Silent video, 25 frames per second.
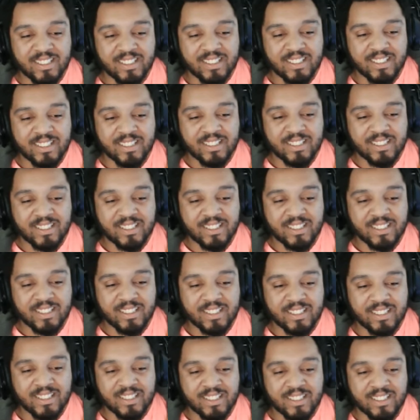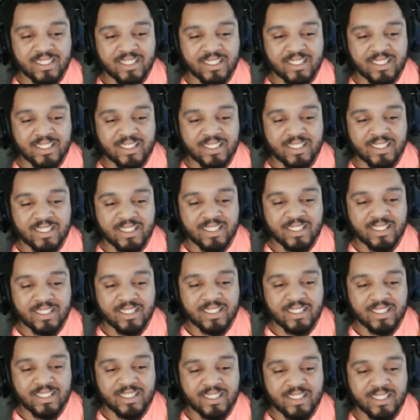
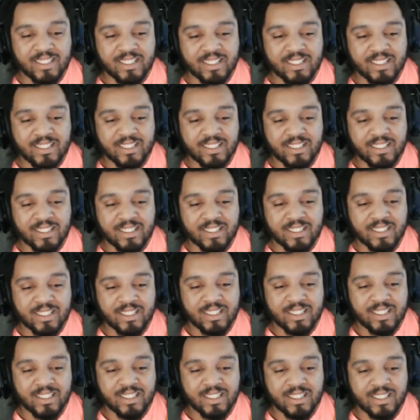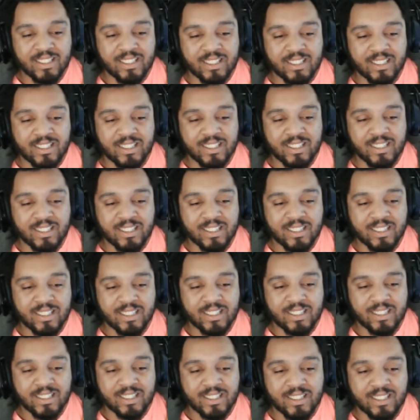
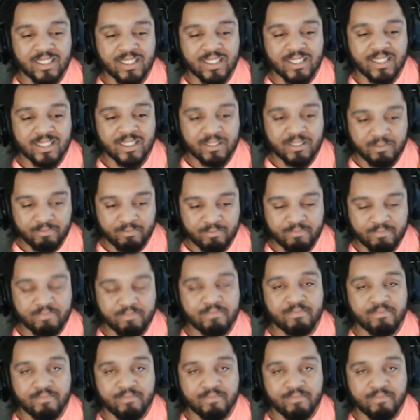(silent)